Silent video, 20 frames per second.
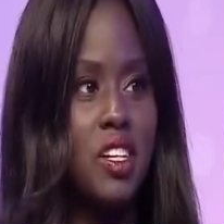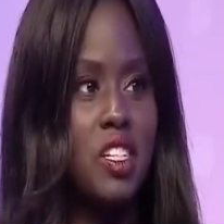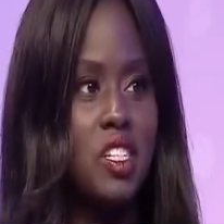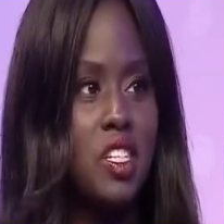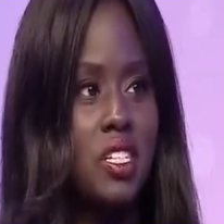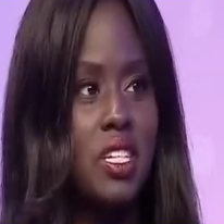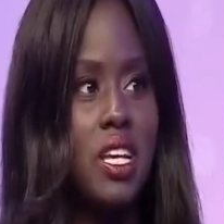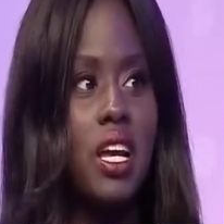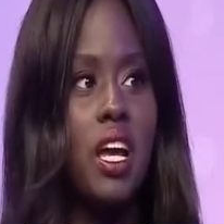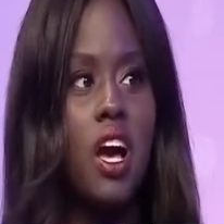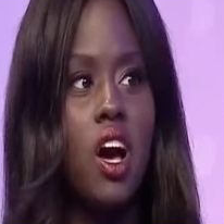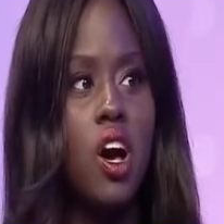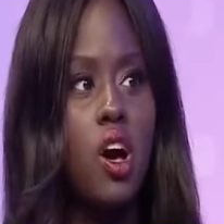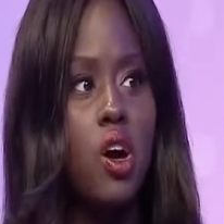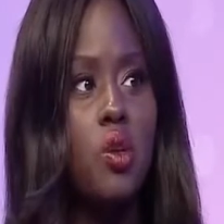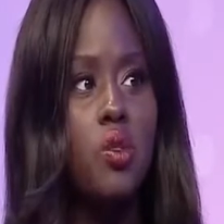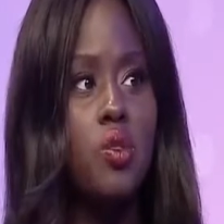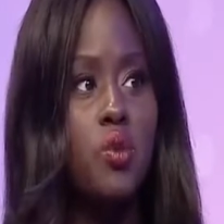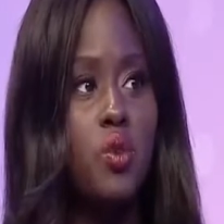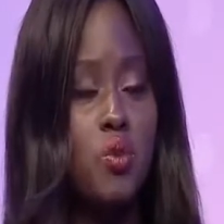And she's like,
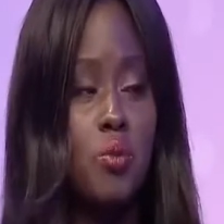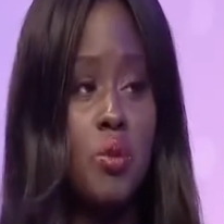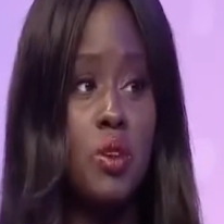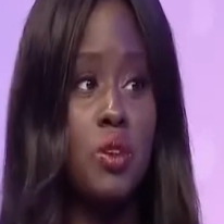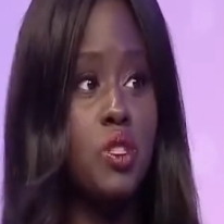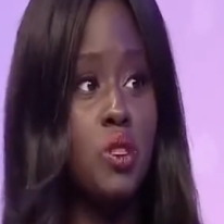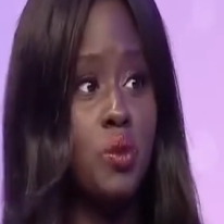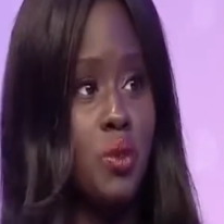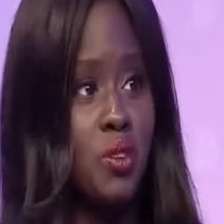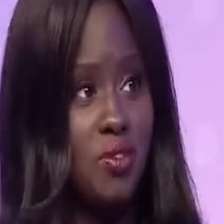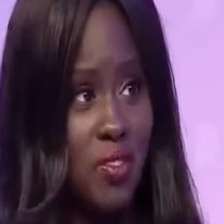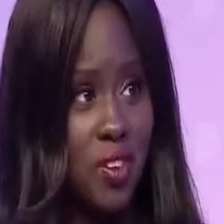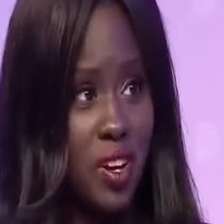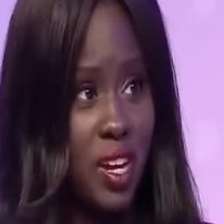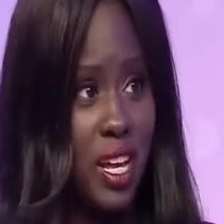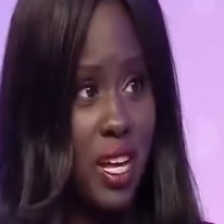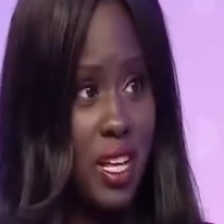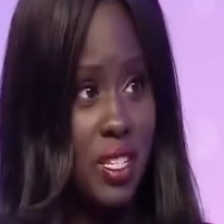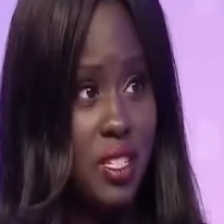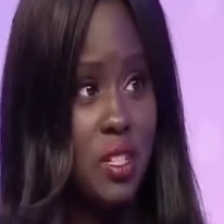oh, through mutual
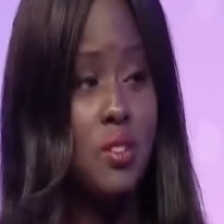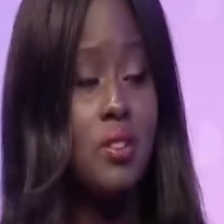friends.